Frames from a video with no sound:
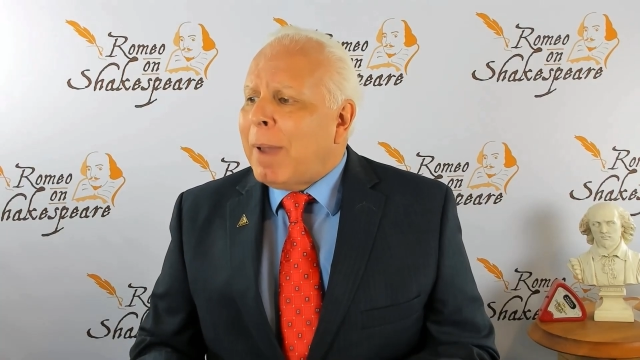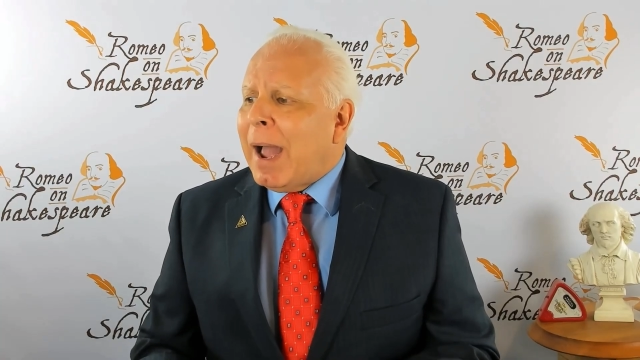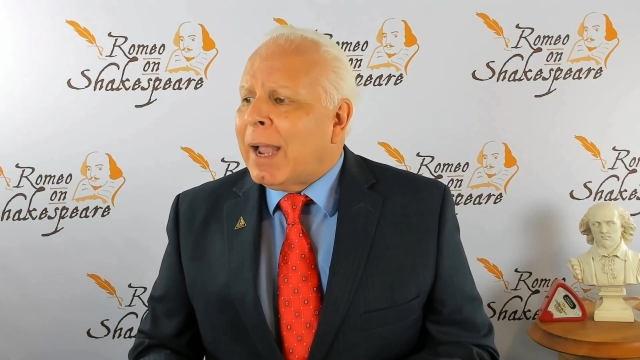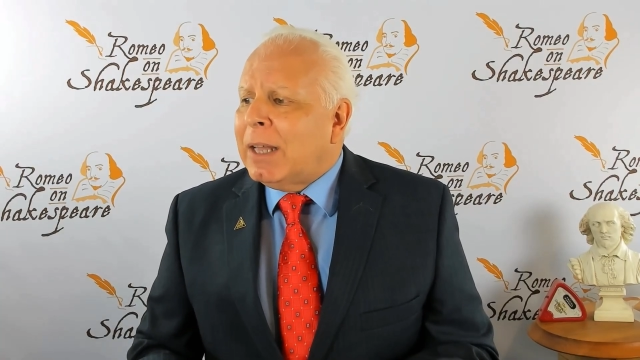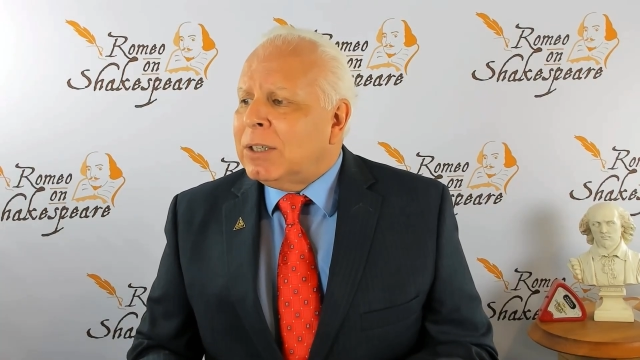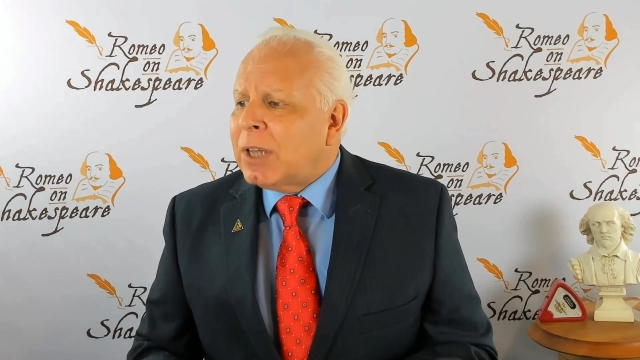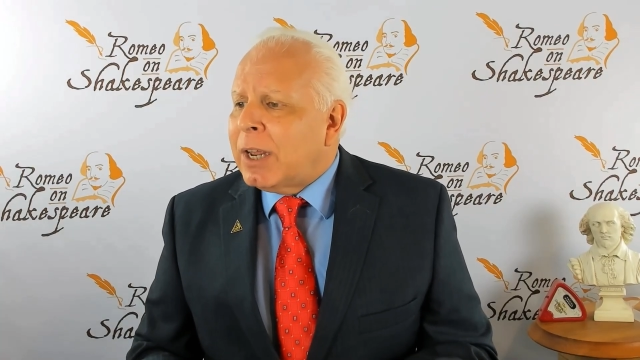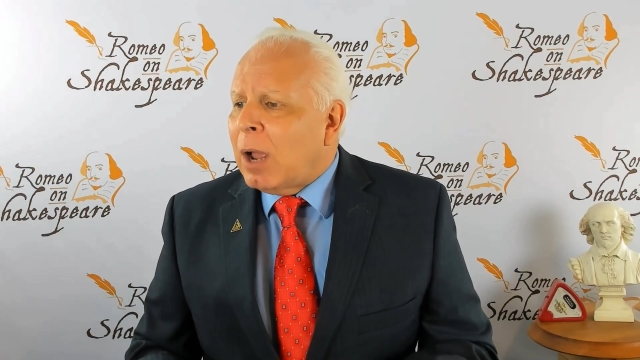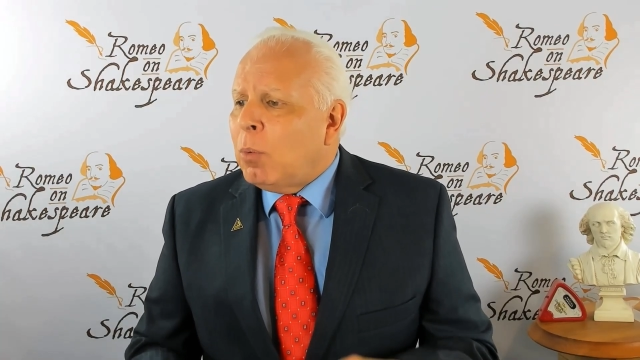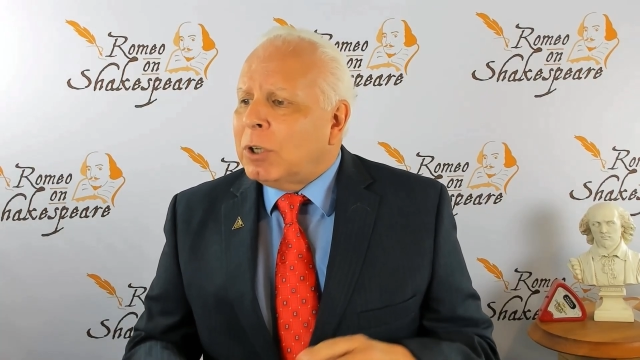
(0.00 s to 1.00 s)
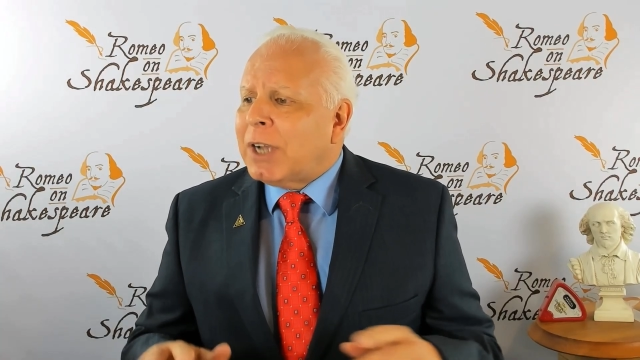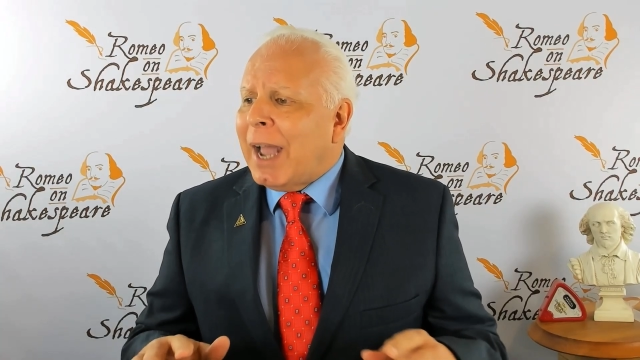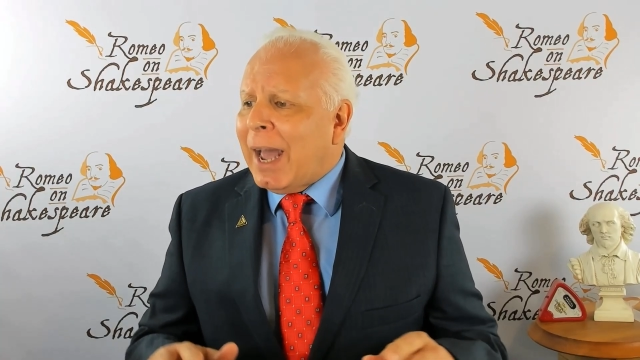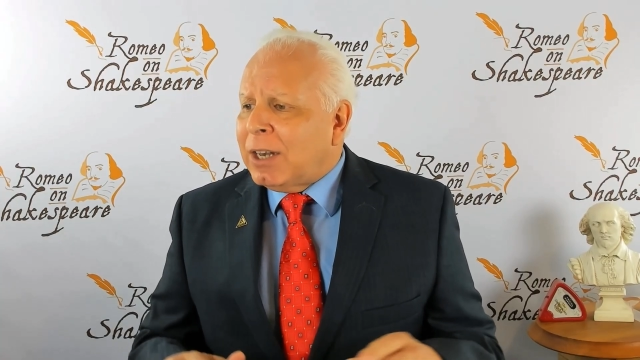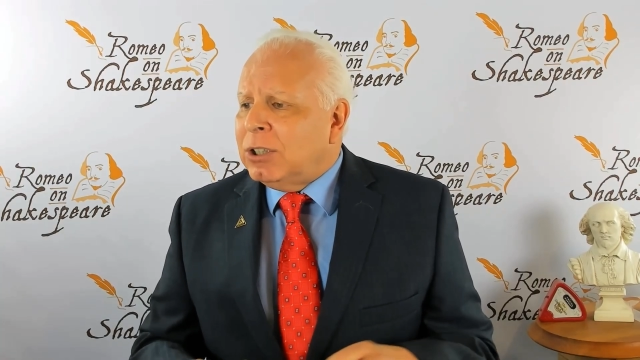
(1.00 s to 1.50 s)
back and say I wish I
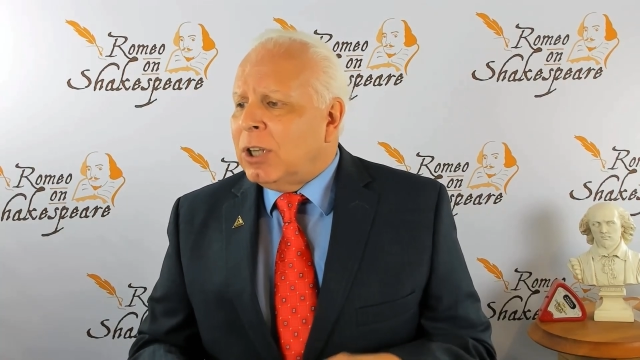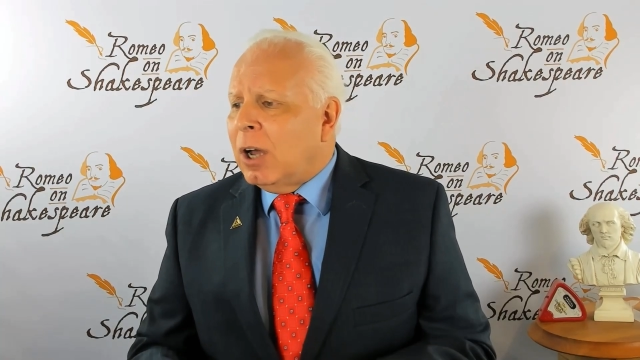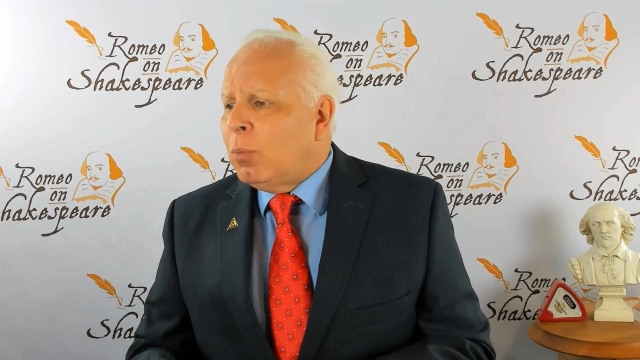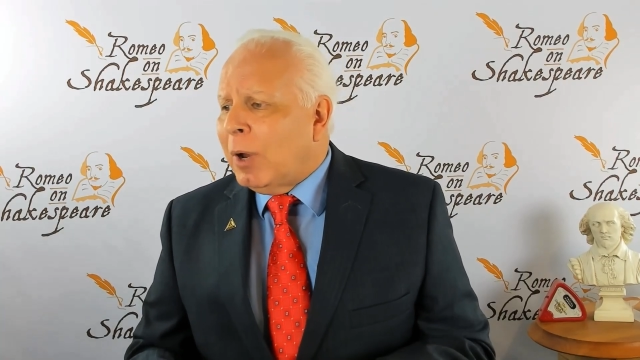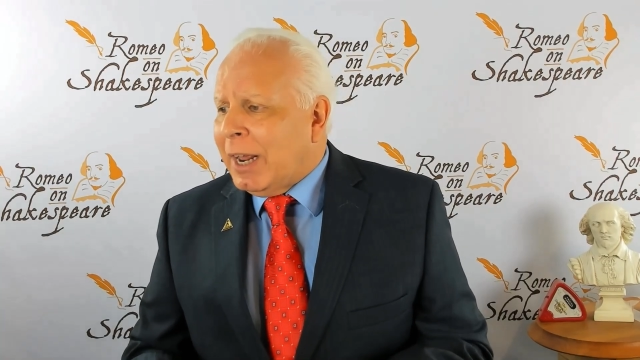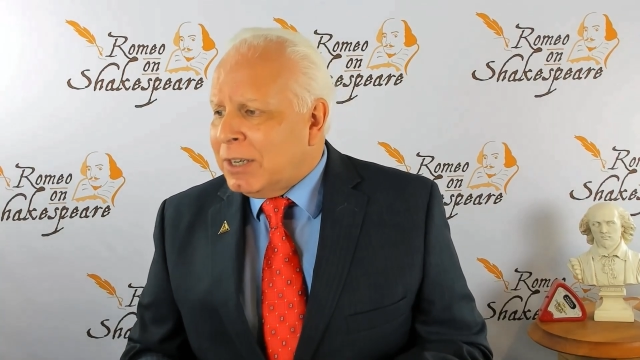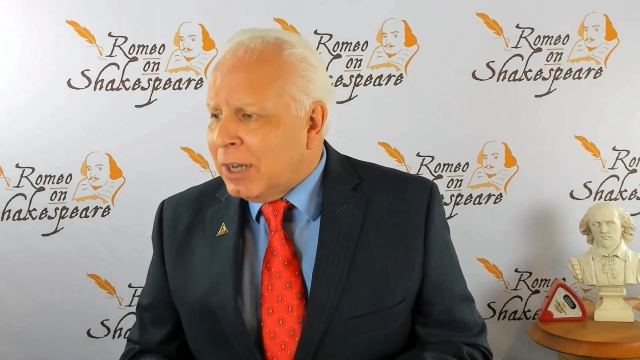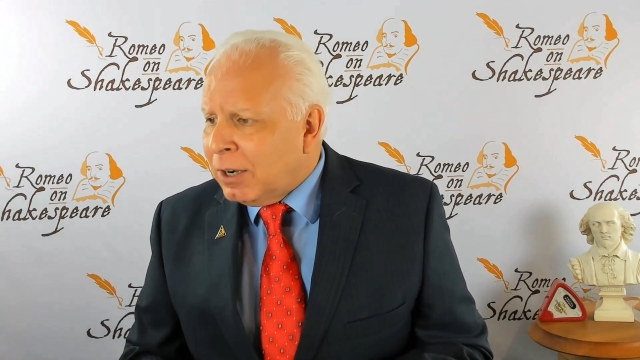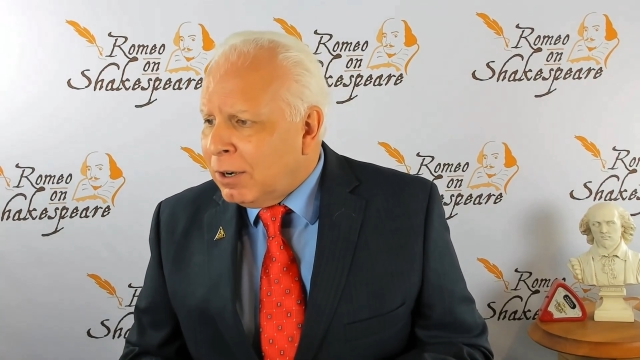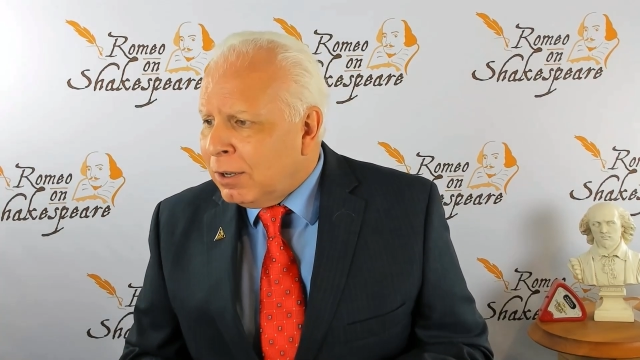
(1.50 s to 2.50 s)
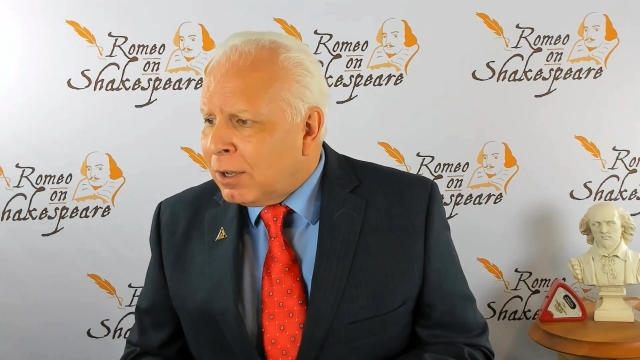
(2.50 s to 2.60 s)
hadn't done what I did?